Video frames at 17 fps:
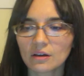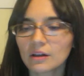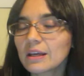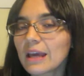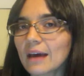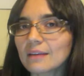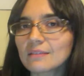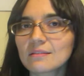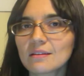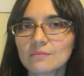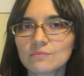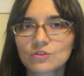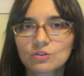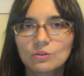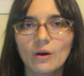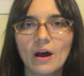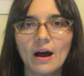Get them
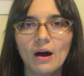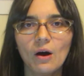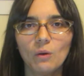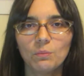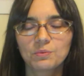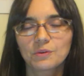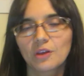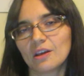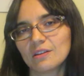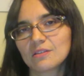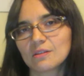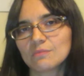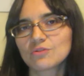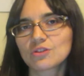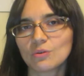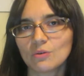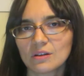to help, get
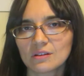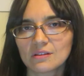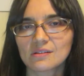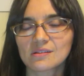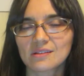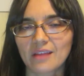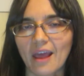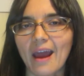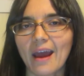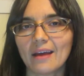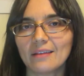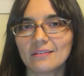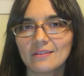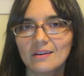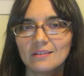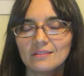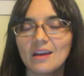them to understand.
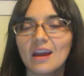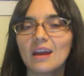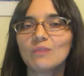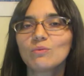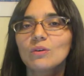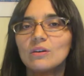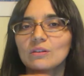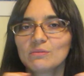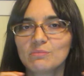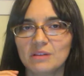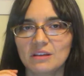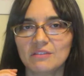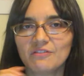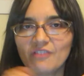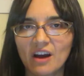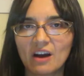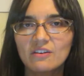They will be
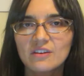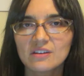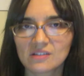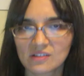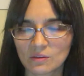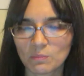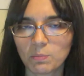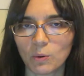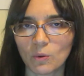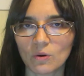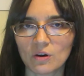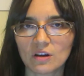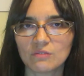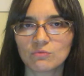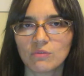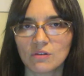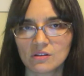very
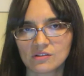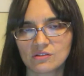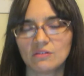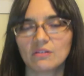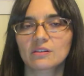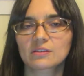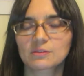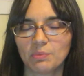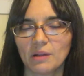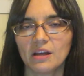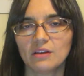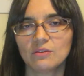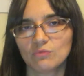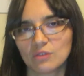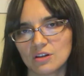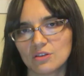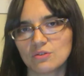supportive once you
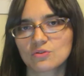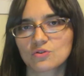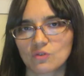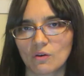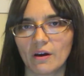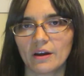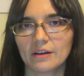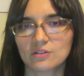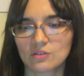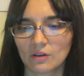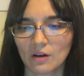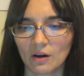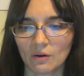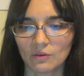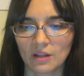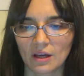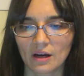explain where you're trying to
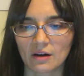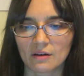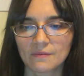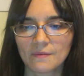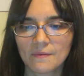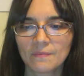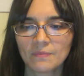go there.